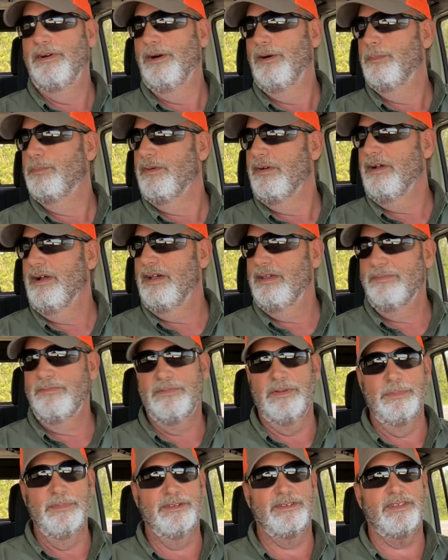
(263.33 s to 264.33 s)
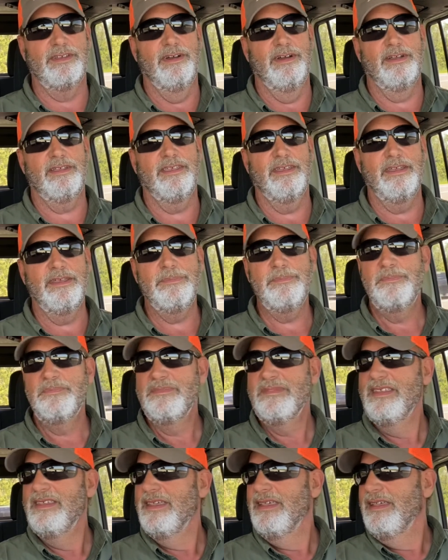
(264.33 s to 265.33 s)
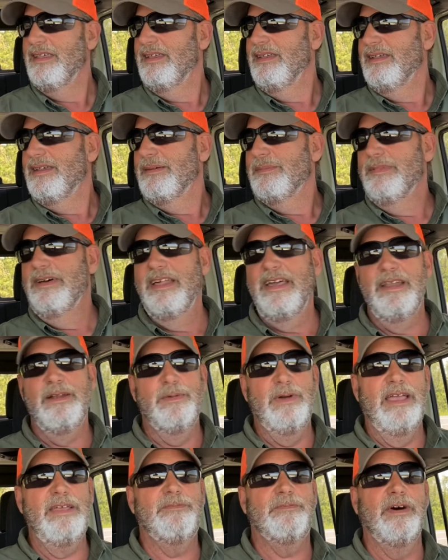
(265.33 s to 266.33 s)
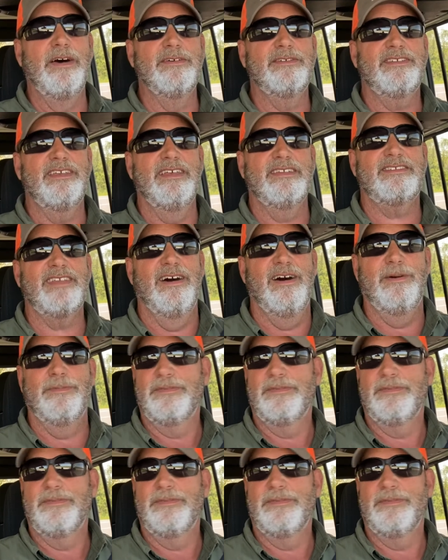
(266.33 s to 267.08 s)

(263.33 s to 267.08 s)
brunt from the Skunk Ape. But anyway, folks, that's all for